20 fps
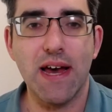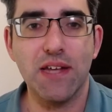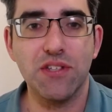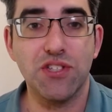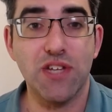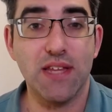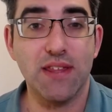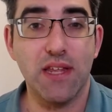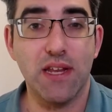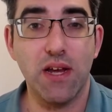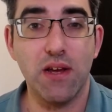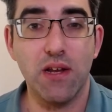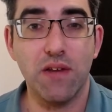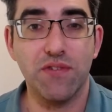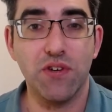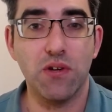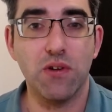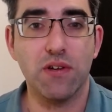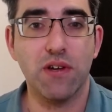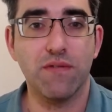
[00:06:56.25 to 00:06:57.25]
check that out if
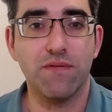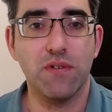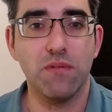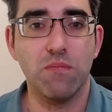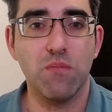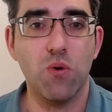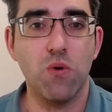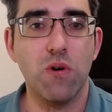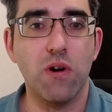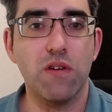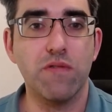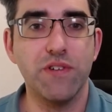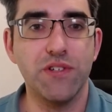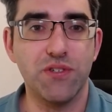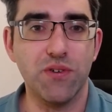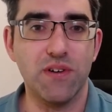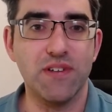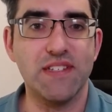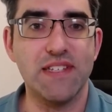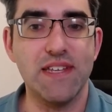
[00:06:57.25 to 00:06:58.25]
you're looking for more
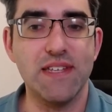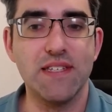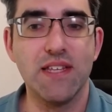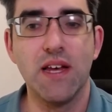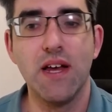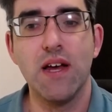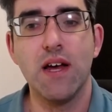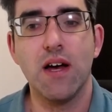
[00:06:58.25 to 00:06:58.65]
resources